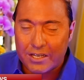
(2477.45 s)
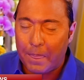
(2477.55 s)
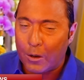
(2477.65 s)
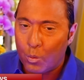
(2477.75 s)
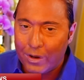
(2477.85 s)

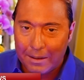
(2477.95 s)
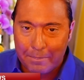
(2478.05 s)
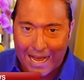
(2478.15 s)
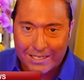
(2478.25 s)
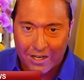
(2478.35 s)
Something
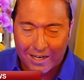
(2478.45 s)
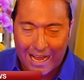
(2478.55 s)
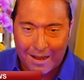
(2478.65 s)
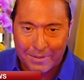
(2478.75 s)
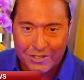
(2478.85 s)
really bad
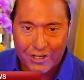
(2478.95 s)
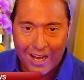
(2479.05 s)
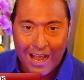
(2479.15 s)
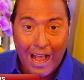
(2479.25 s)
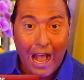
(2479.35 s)
suddenly happens.